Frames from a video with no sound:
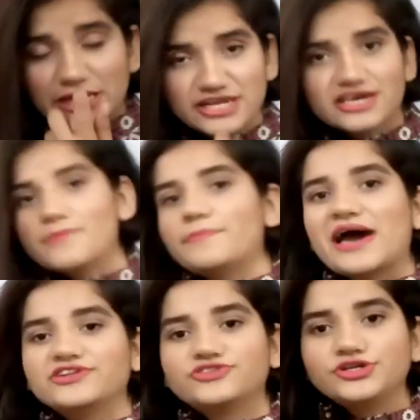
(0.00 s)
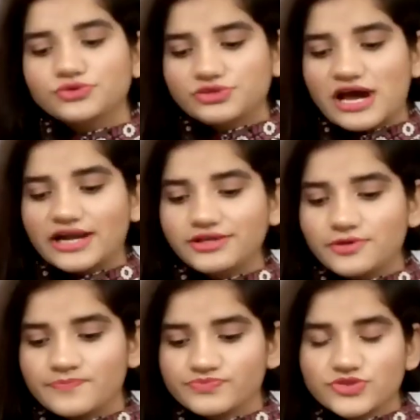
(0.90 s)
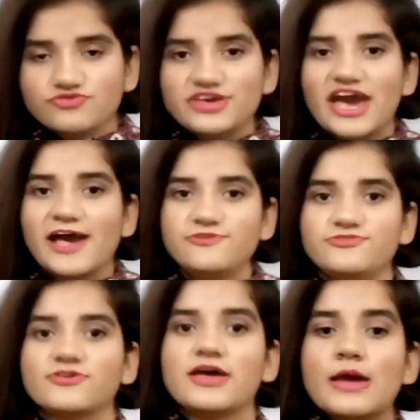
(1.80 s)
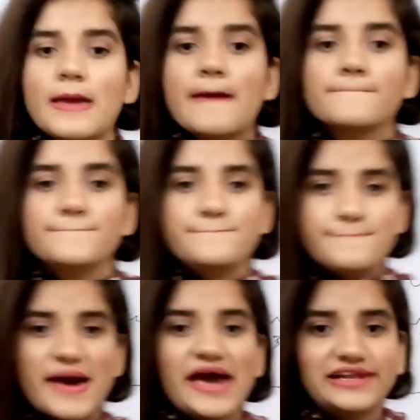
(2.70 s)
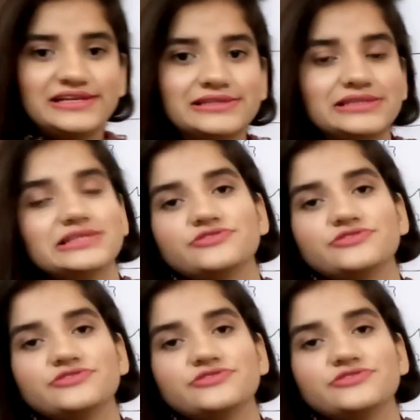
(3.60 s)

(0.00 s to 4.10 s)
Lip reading: in comparison to that, we have parallel